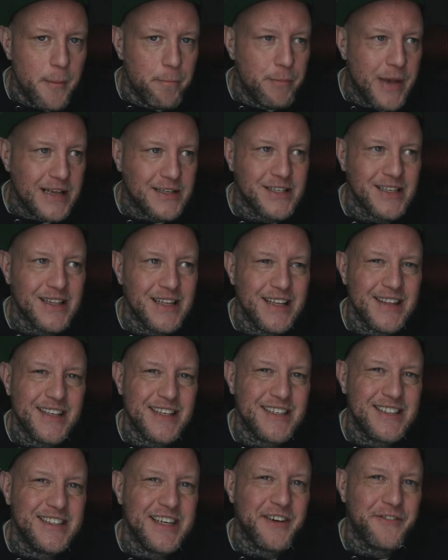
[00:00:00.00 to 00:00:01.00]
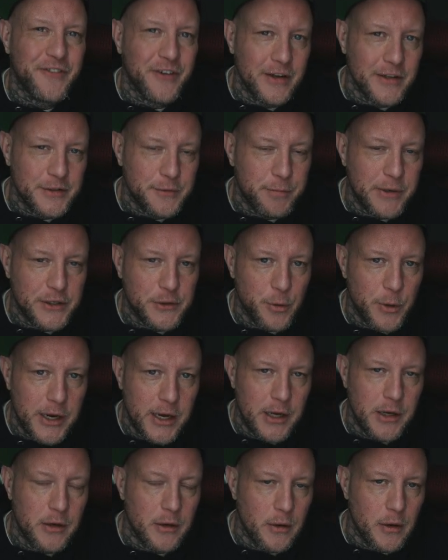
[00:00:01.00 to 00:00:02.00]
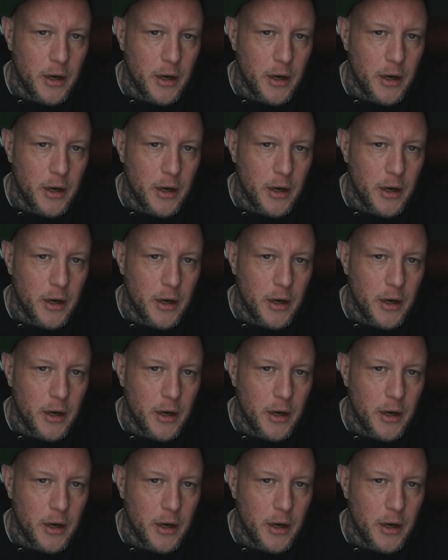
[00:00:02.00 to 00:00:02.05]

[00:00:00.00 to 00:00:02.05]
Basically, the difference between